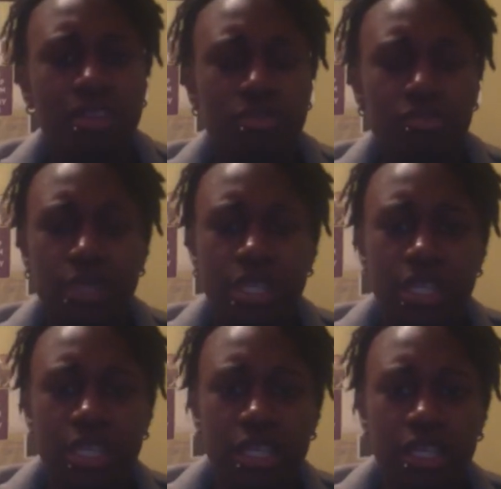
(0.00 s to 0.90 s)

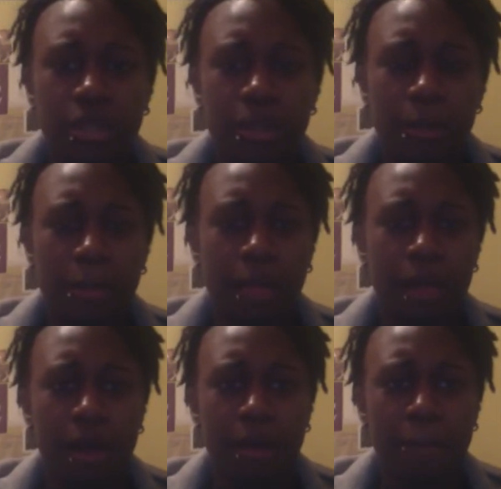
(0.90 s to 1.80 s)
really
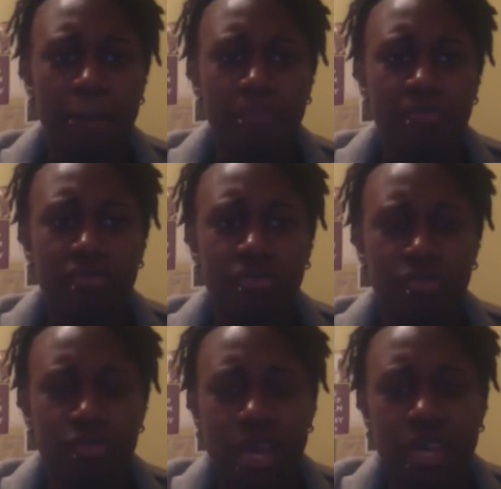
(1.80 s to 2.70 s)

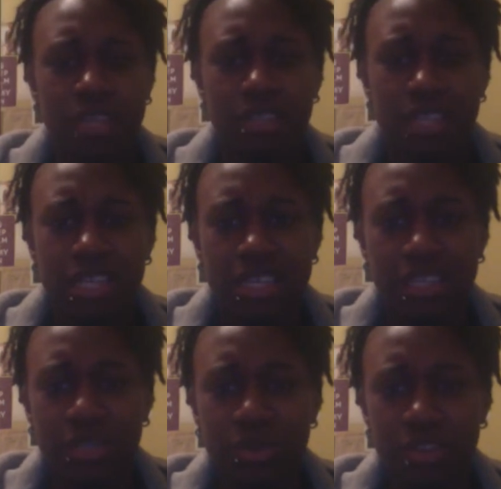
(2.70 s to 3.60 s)
read
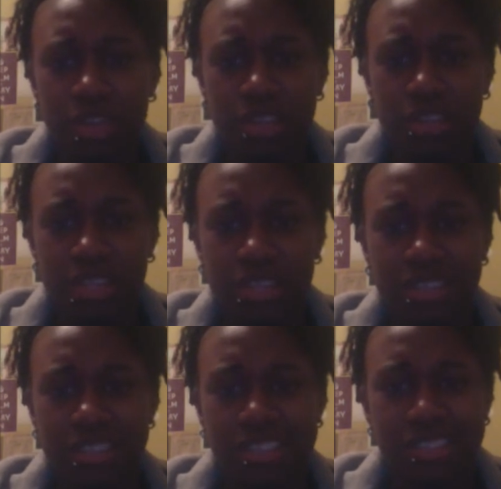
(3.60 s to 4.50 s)
into a lot of like the
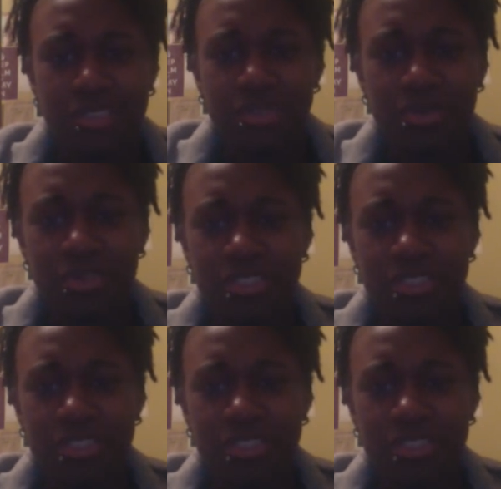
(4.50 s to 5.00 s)
discourse